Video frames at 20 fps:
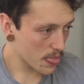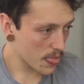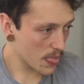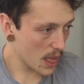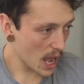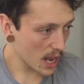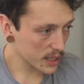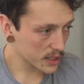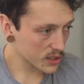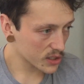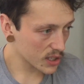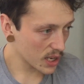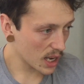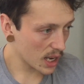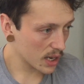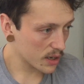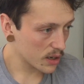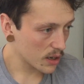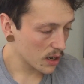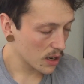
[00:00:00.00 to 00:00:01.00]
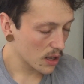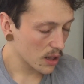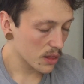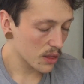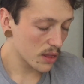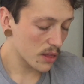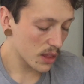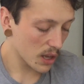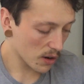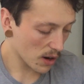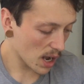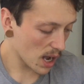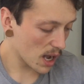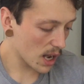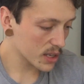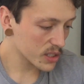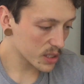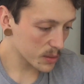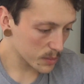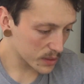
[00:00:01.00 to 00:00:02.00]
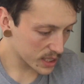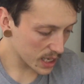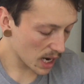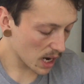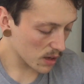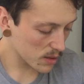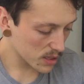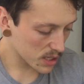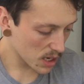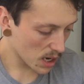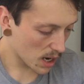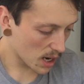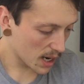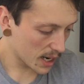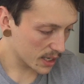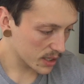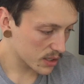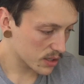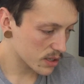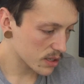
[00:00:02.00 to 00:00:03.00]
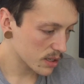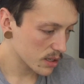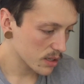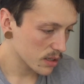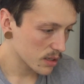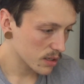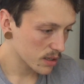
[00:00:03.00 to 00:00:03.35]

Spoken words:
That said, there are some downsides